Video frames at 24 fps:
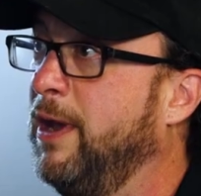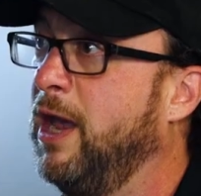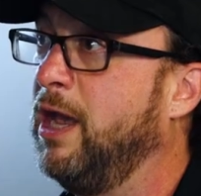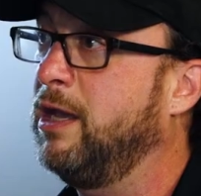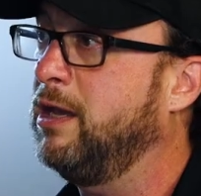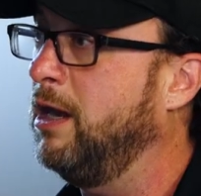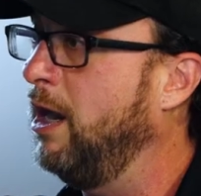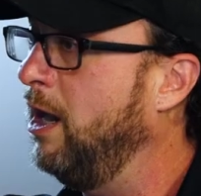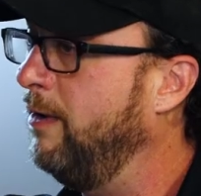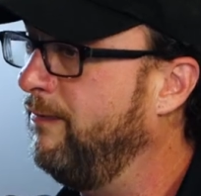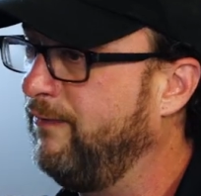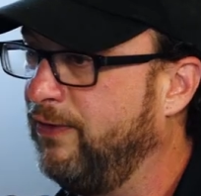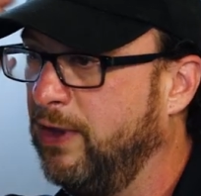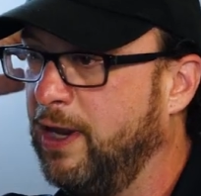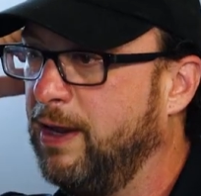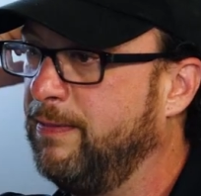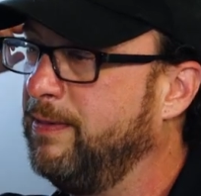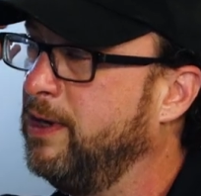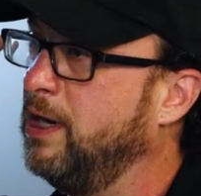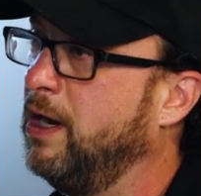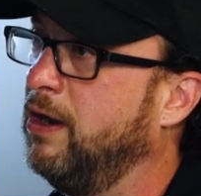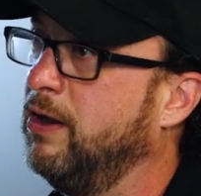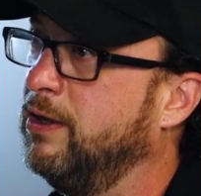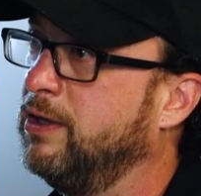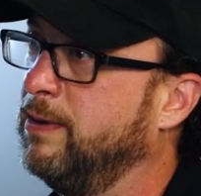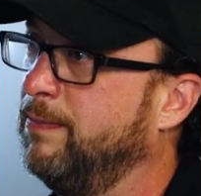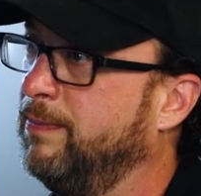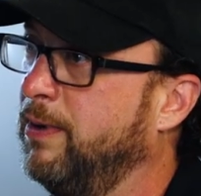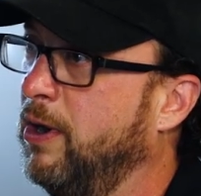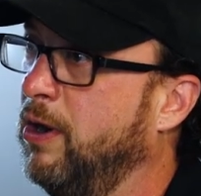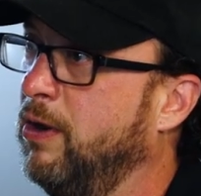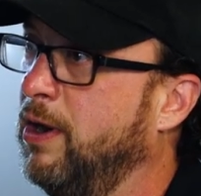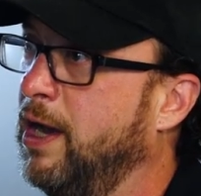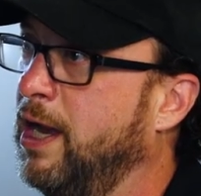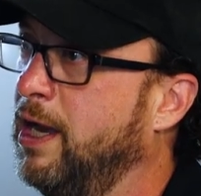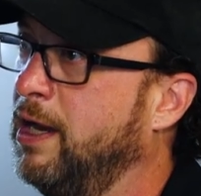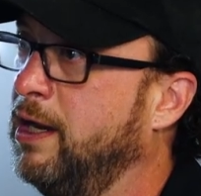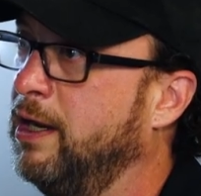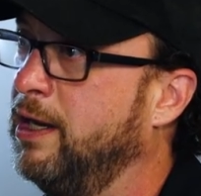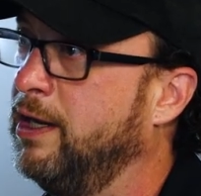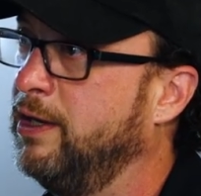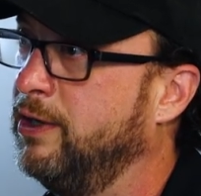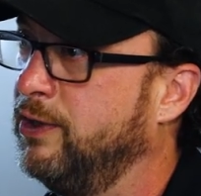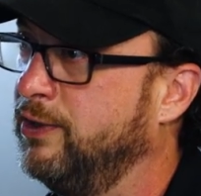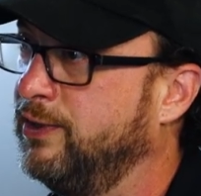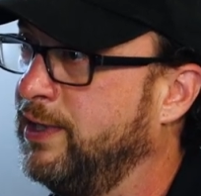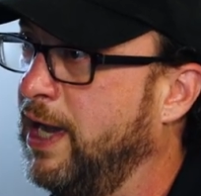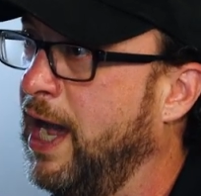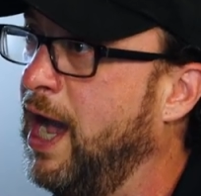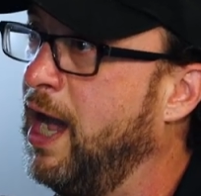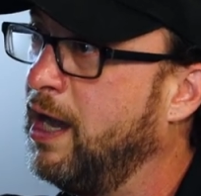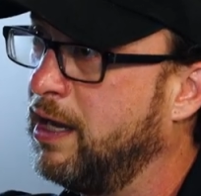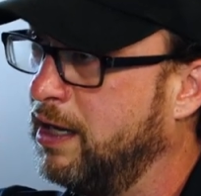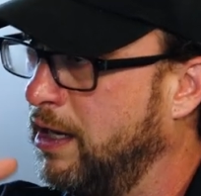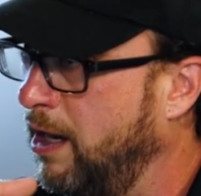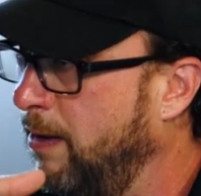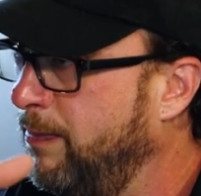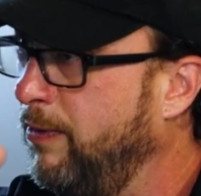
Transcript: backyard, flag me down at the boat at your dock, and